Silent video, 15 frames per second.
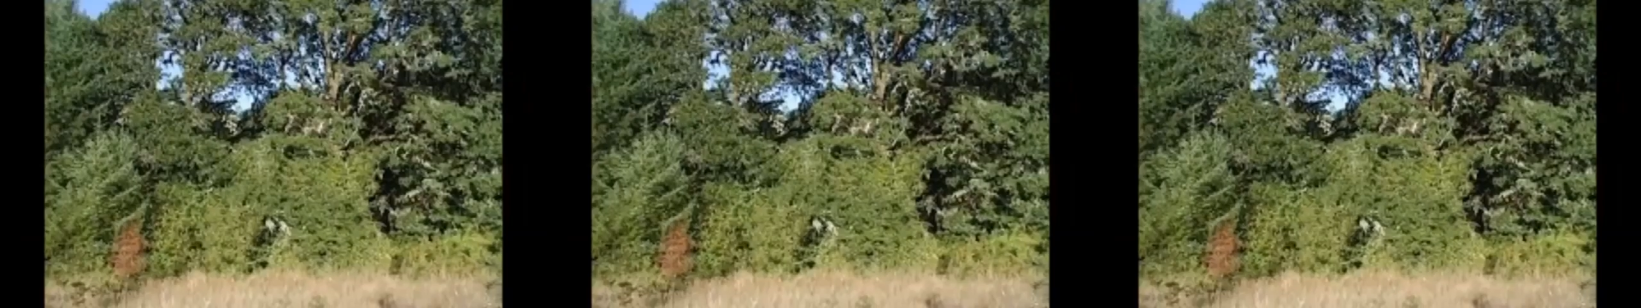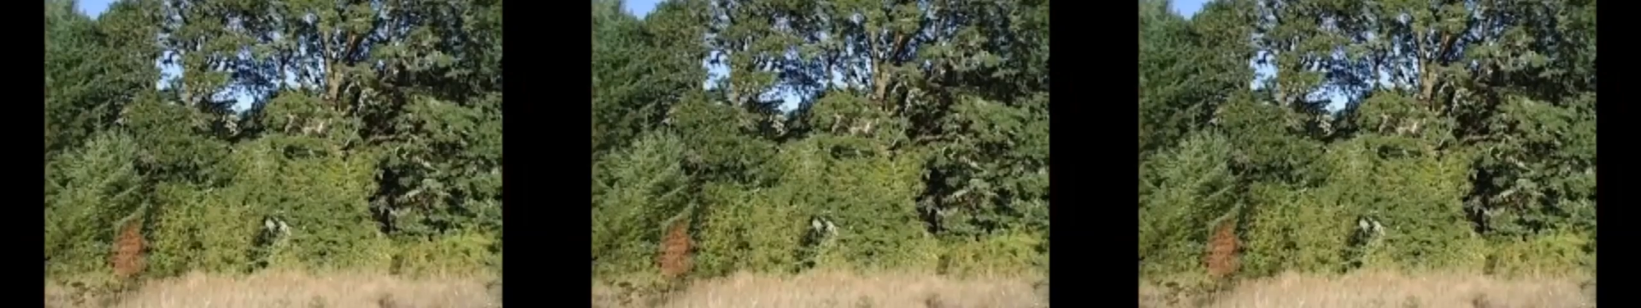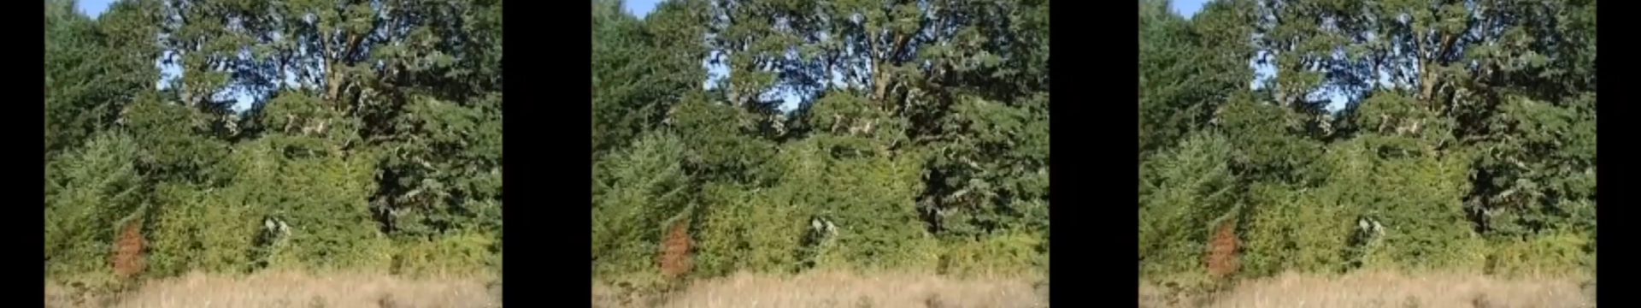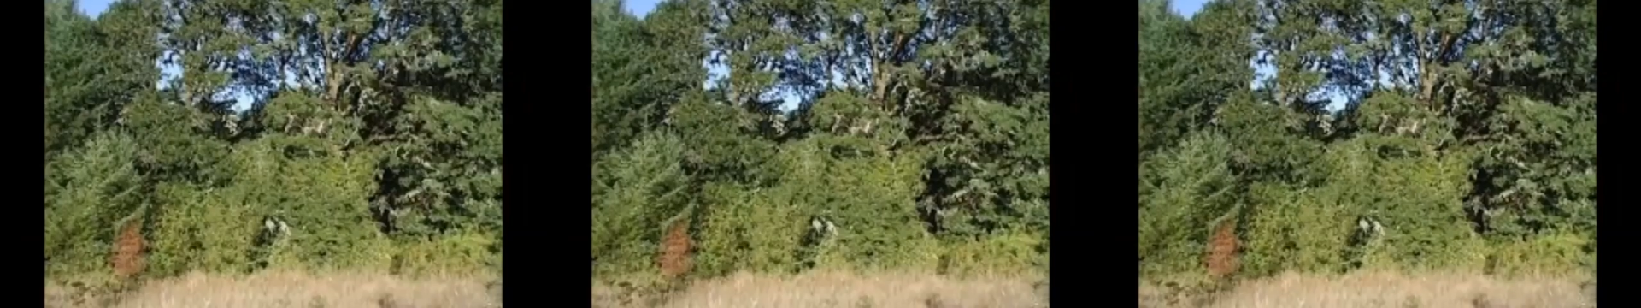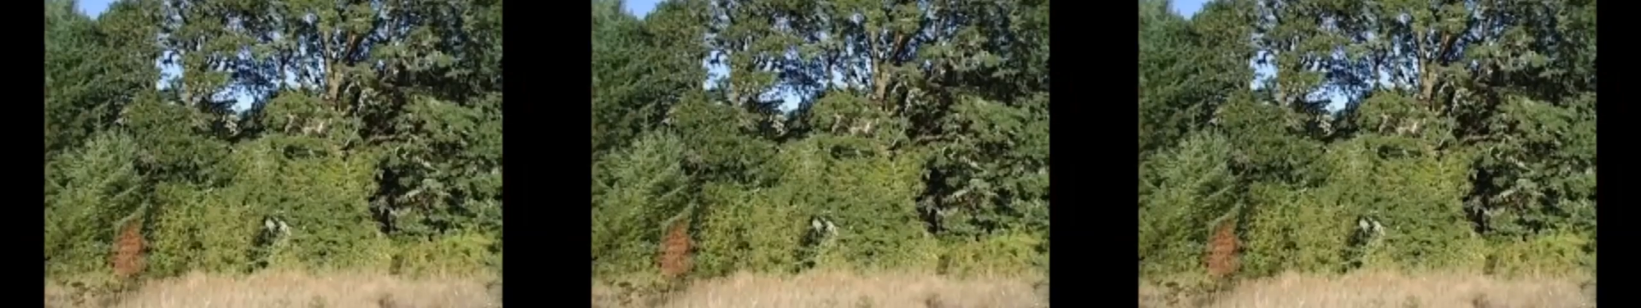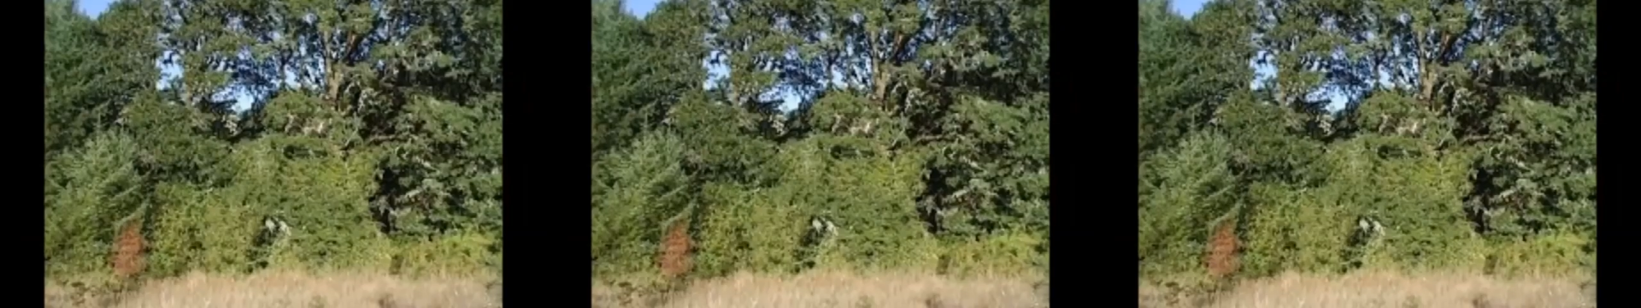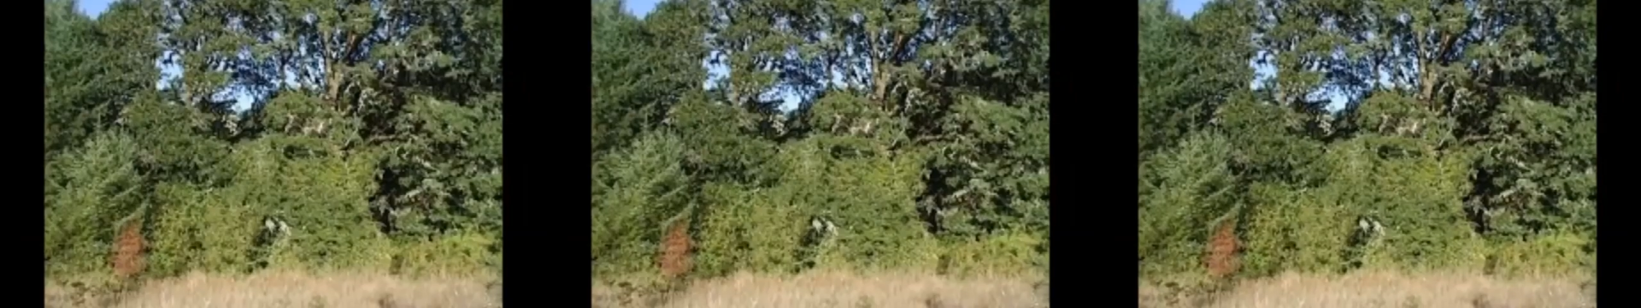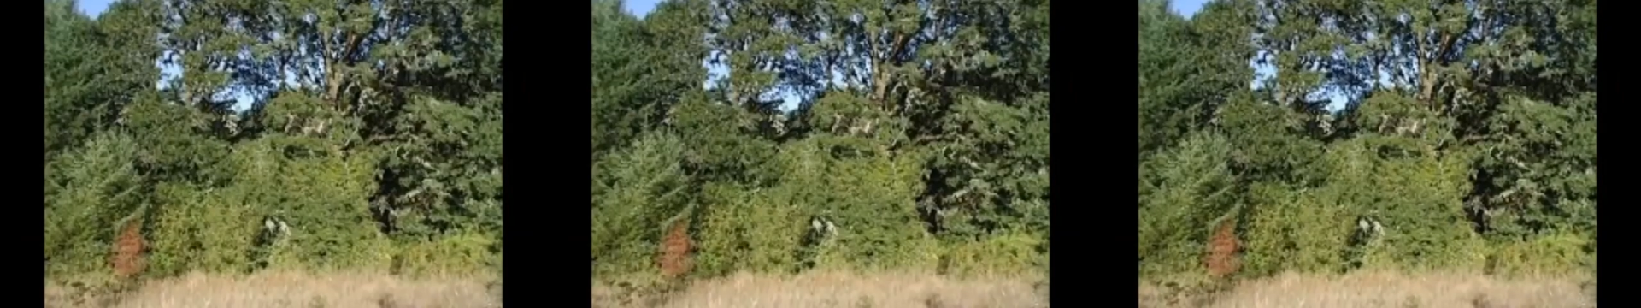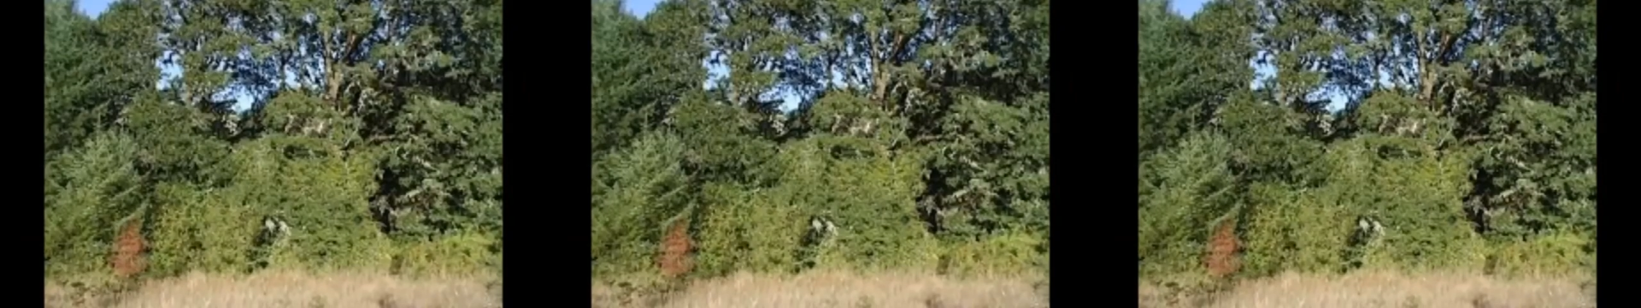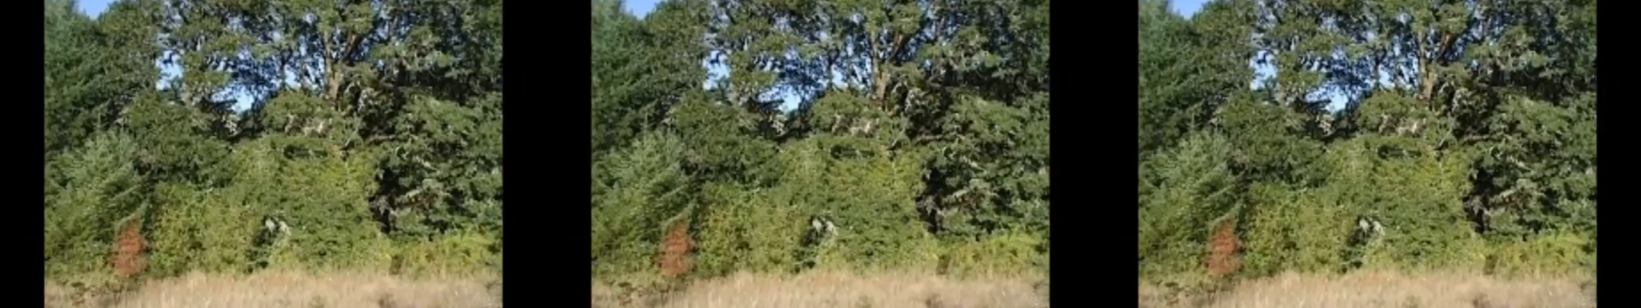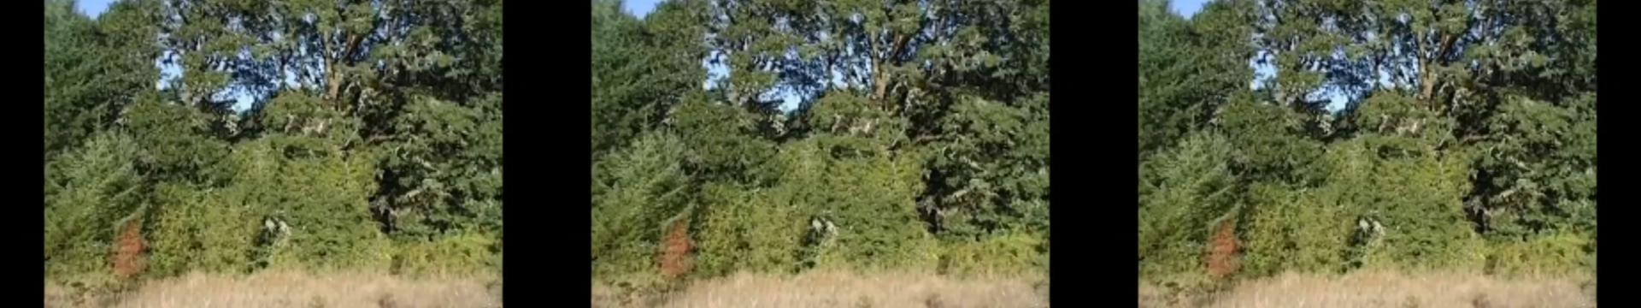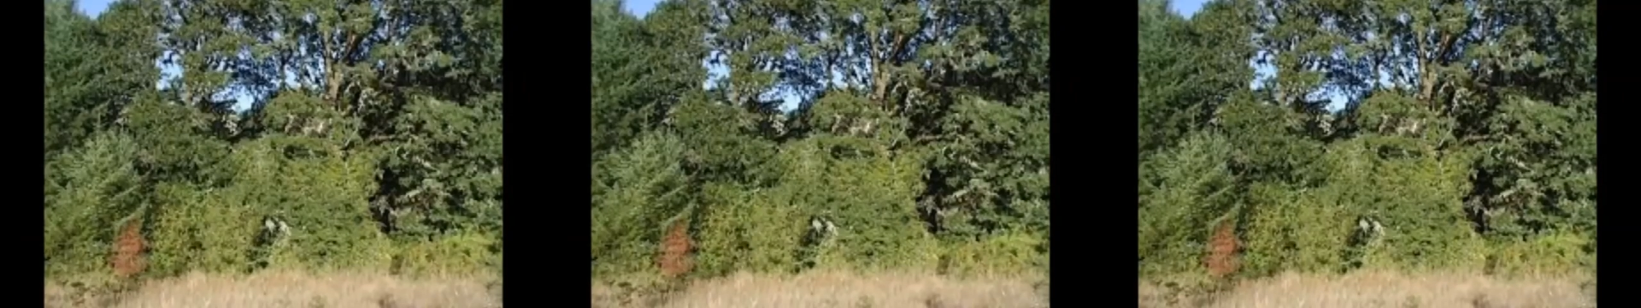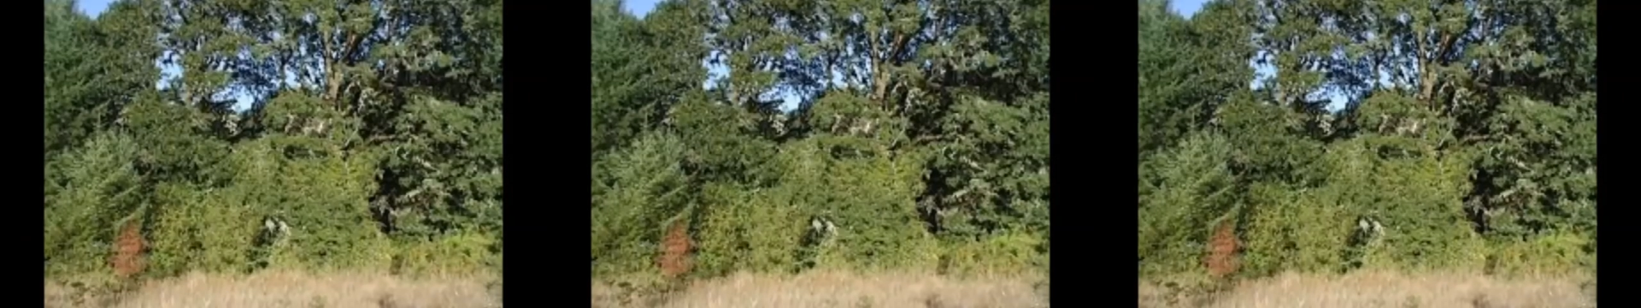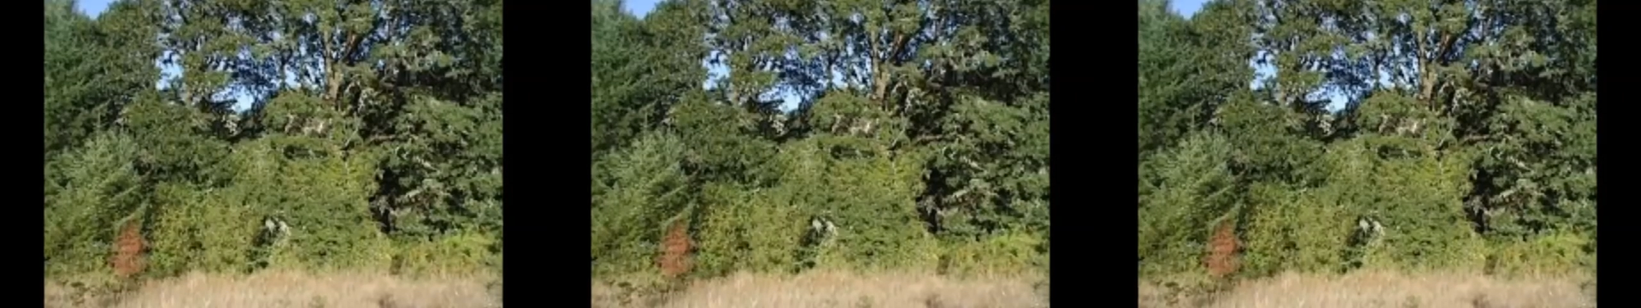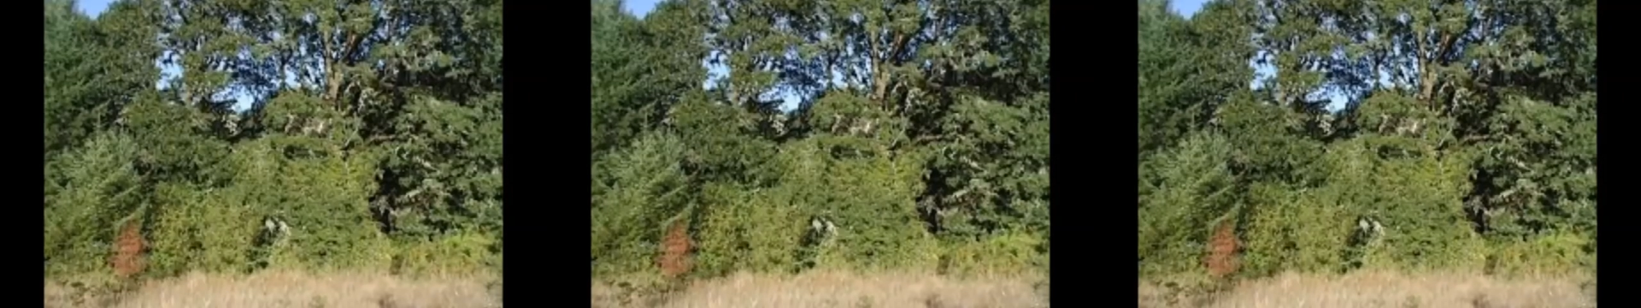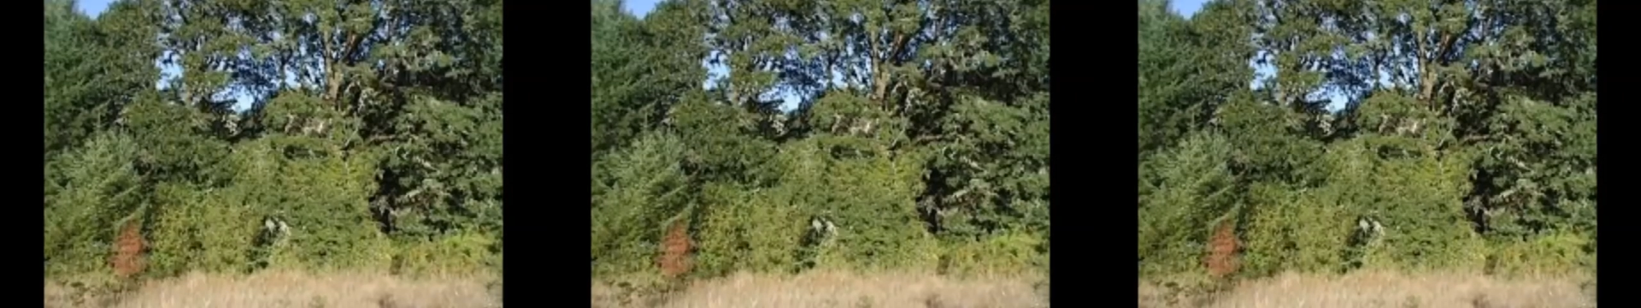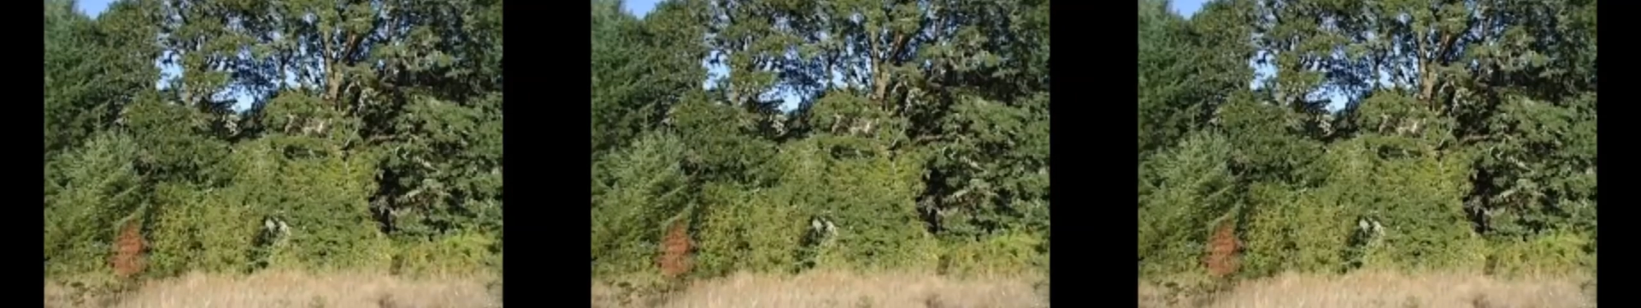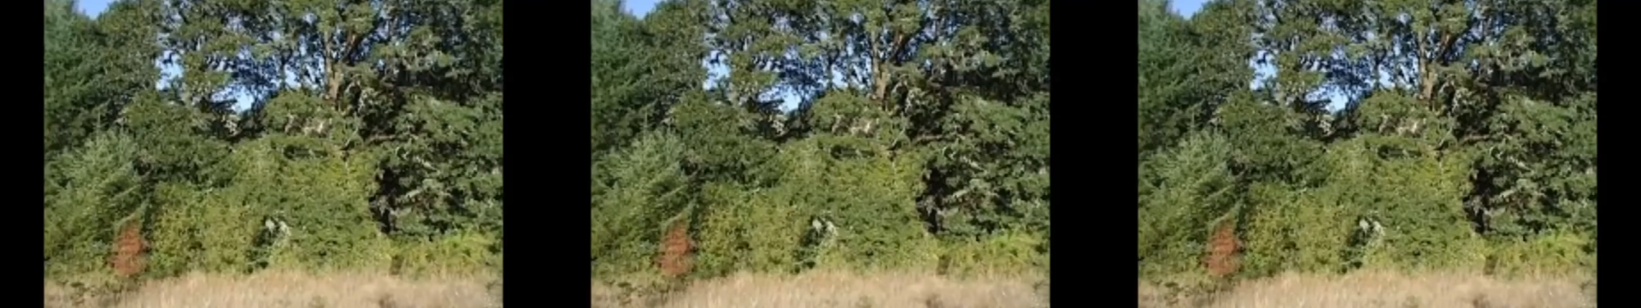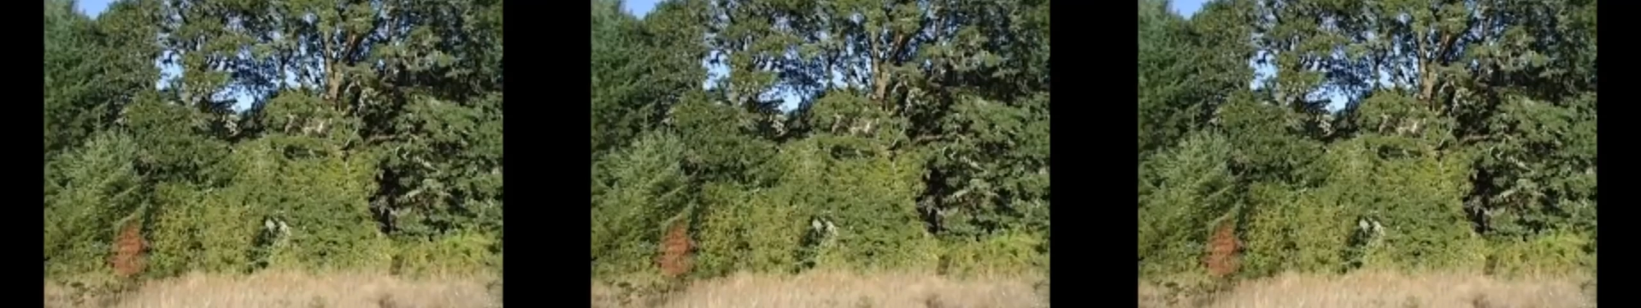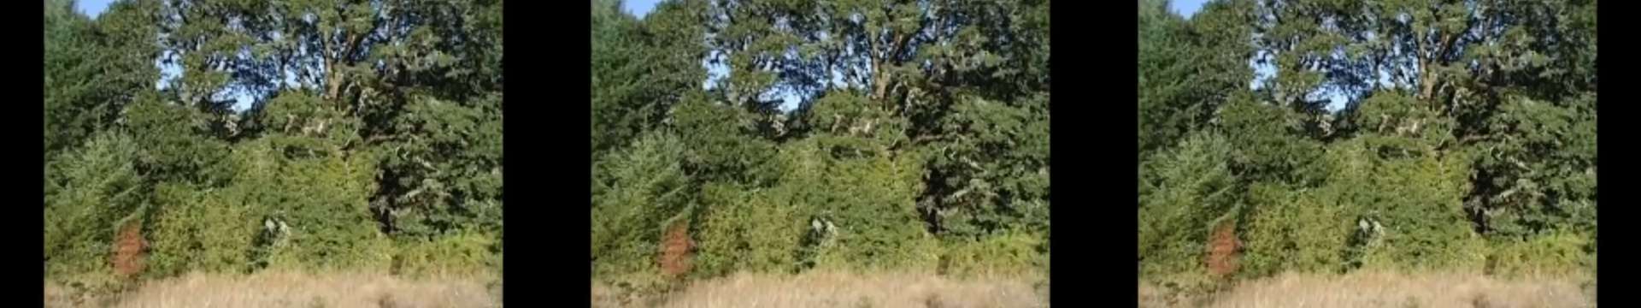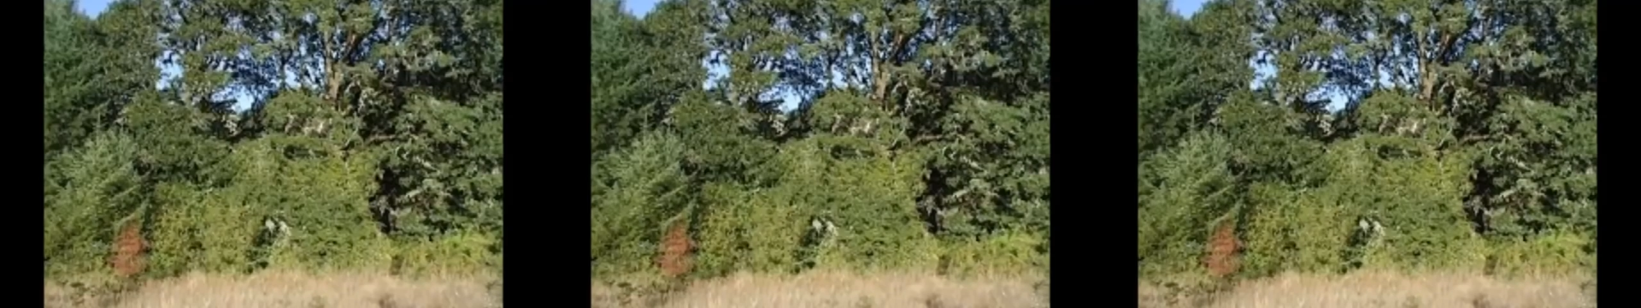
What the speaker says: (no speaker visible)